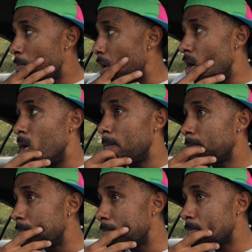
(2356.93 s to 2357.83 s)
But
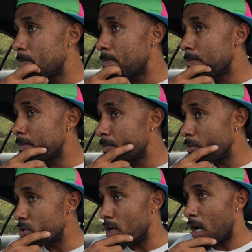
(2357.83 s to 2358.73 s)

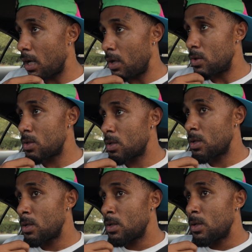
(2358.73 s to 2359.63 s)
we'll see how it goes.
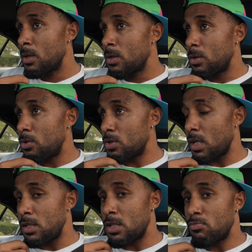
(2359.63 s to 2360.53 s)
Dude
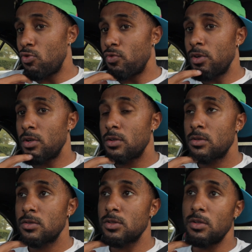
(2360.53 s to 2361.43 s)
say he just moved here,
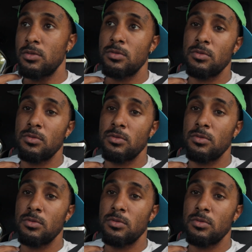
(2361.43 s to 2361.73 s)
so